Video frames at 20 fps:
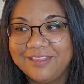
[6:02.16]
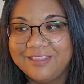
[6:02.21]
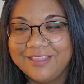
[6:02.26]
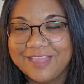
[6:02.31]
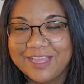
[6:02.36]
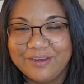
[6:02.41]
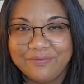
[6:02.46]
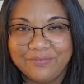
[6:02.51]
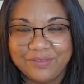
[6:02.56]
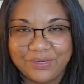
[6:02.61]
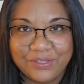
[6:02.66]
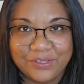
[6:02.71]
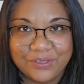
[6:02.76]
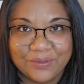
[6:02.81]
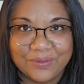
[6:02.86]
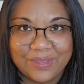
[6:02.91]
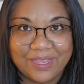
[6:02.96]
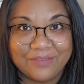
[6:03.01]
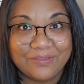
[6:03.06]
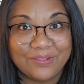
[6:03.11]
in that
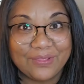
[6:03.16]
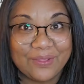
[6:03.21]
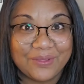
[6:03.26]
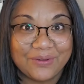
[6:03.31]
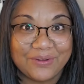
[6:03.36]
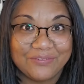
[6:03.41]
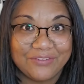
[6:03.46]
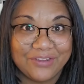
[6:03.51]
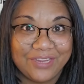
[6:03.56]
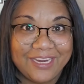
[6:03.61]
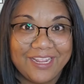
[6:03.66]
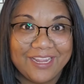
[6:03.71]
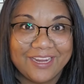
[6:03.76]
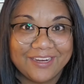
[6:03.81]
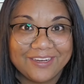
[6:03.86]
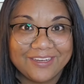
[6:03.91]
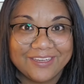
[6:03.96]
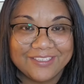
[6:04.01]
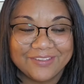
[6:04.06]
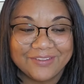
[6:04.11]
video, I have a lot of white
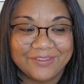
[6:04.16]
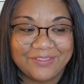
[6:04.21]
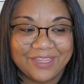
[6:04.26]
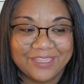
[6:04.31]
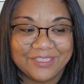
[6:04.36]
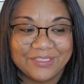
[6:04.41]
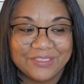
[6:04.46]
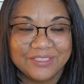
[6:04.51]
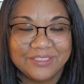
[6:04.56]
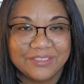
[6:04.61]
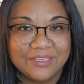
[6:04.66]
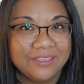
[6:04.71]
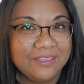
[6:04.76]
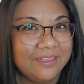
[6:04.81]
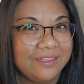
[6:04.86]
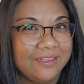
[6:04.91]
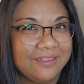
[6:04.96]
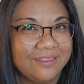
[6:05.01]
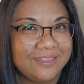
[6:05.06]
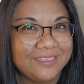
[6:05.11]
hair. So that's
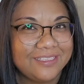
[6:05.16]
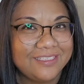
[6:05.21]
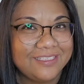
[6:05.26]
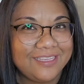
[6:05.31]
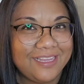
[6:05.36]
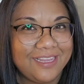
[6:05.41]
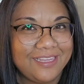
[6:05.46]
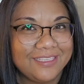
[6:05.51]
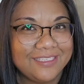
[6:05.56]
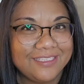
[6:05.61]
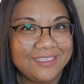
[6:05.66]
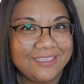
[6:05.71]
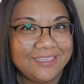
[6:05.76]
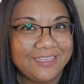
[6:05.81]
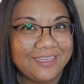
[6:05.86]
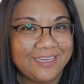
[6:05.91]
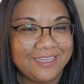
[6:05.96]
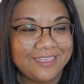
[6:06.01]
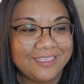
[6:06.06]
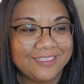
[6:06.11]
the state
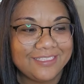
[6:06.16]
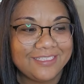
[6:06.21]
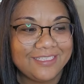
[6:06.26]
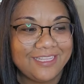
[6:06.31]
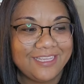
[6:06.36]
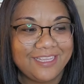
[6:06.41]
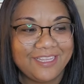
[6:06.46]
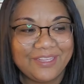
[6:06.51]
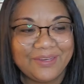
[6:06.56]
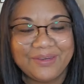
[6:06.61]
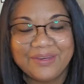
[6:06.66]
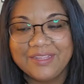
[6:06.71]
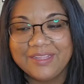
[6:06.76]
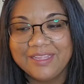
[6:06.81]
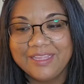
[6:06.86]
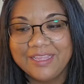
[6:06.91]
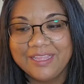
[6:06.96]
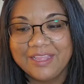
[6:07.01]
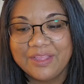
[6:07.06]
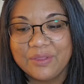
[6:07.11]
it is in
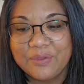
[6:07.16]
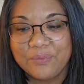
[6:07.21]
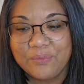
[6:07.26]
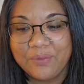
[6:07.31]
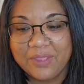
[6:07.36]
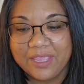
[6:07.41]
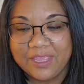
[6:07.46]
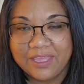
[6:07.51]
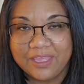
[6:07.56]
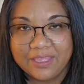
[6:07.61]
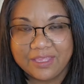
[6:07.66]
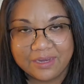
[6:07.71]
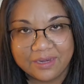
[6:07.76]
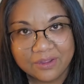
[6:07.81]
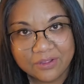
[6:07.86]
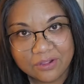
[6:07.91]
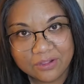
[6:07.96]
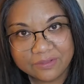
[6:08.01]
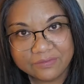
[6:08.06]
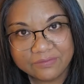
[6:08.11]
when
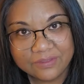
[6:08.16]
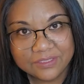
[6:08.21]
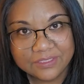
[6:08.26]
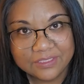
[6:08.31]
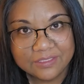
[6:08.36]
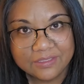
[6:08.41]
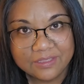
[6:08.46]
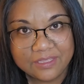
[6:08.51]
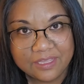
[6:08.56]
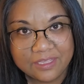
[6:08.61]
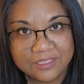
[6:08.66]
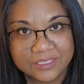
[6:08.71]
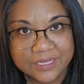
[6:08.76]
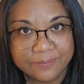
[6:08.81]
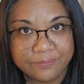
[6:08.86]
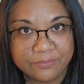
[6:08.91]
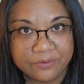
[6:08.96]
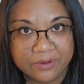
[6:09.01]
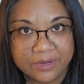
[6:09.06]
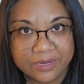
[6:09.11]
all of the, the
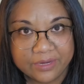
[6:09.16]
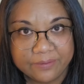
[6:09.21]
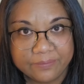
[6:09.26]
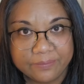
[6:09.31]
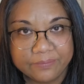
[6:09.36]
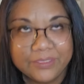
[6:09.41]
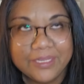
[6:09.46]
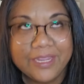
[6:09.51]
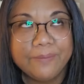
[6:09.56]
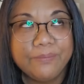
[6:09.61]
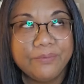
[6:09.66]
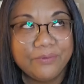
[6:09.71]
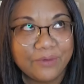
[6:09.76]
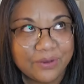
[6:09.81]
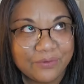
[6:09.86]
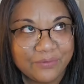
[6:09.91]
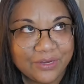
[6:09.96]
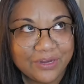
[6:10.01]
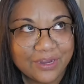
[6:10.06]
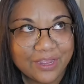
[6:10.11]
temporary,
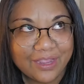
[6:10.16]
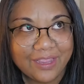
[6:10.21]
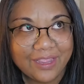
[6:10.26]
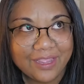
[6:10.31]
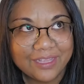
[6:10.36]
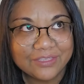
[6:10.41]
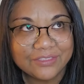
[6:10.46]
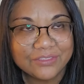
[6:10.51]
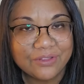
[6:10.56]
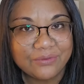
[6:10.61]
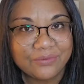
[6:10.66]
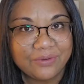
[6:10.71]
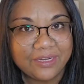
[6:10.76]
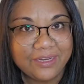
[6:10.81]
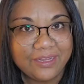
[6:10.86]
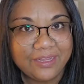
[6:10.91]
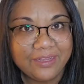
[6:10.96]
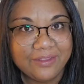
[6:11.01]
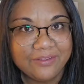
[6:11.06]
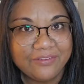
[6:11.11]
temporary dye has
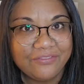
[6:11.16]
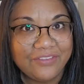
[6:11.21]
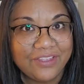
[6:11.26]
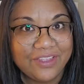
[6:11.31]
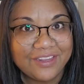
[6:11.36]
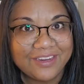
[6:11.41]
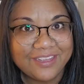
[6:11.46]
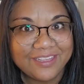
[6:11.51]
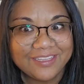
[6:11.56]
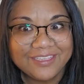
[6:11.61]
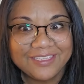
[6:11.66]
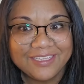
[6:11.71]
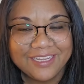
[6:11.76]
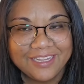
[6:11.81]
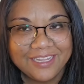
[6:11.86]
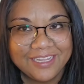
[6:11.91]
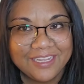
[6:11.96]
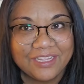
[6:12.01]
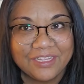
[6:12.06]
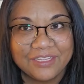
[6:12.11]
already faded.
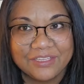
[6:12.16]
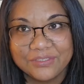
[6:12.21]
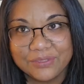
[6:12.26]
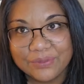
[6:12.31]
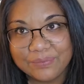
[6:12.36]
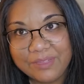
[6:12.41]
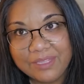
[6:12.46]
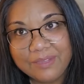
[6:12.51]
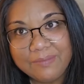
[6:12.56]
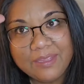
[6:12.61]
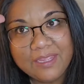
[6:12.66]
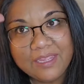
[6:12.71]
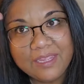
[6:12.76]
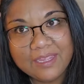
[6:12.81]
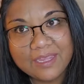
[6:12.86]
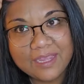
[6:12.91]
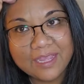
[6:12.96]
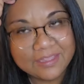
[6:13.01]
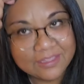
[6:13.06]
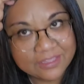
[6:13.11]
So
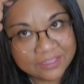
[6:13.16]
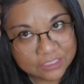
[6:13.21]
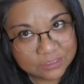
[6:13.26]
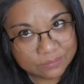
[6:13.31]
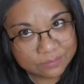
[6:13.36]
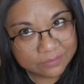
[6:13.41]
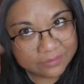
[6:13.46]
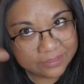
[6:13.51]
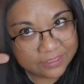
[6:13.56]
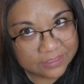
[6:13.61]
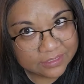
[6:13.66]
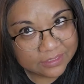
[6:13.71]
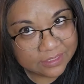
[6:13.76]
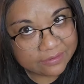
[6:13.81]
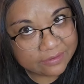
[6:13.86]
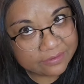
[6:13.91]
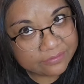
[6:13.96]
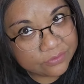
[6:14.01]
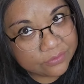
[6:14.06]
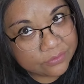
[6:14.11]
maybe at this point, I
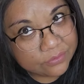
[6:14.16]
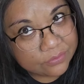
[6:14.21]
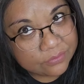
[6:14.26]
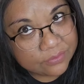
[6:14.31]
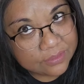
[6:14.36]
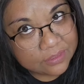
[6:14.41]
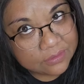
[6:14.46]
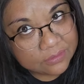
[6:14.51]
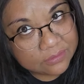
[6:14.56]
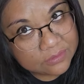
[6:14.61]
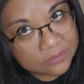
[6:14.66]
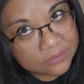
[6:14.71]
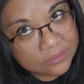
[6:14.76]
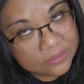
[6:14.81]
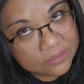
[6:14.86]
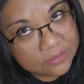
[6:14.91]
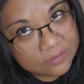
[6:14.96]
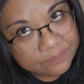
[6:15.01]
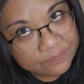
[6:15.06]
have grown out